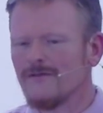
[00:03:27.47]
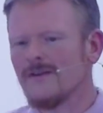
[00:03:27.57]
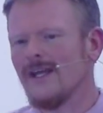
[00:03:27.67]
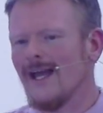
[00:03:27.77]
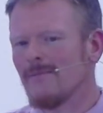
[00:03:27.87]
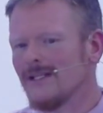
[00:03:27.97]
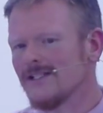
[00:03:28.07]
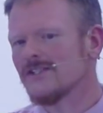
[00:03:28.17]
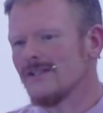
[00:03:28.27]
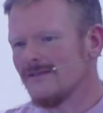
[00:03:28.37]
for the
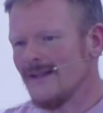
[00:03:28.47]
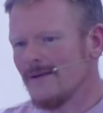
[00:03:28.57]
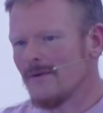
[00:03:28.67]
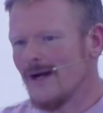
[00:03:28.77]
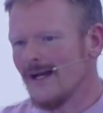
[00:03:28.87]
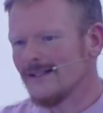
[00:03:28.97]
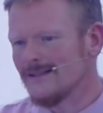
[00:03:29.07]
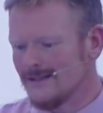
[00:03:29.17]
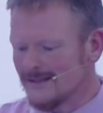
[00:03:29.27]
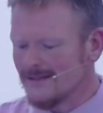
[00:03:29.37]
abolition of that
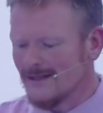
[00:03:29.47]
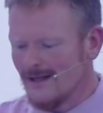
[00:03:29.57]
practice.